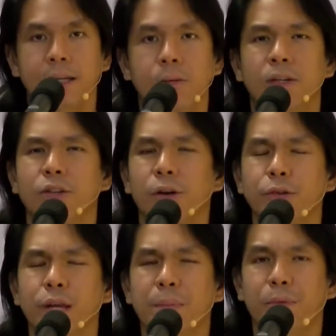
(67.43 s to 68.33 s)
it was
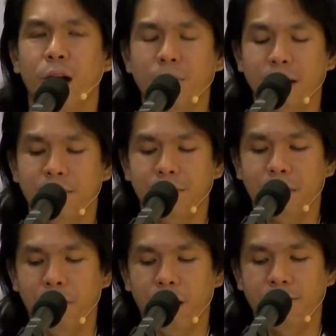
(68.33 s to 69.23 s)
also a problem
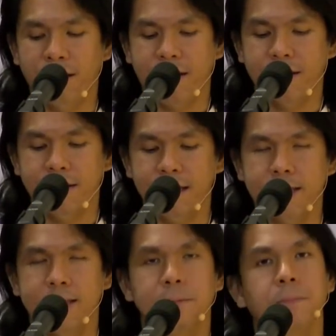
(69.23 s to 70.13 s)
among
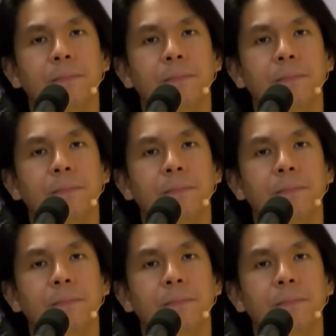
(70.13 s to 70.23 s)
Pharisees.